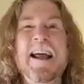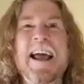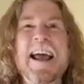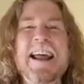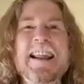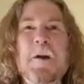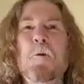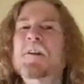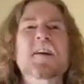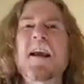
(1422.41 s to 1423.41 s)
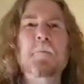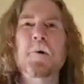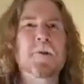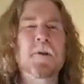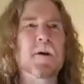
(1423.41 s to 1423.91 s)
And then once again
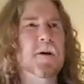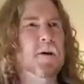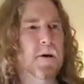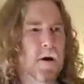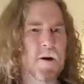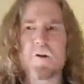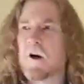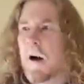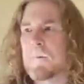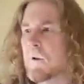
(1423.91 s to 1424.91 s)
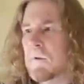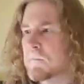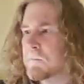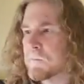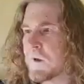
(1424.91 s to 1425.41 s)
with another couple
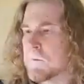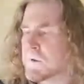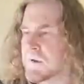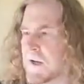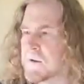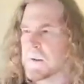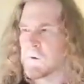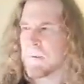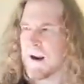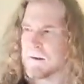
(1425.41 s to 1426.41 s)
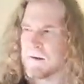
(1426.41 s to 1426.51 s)
when I was dating someone back in the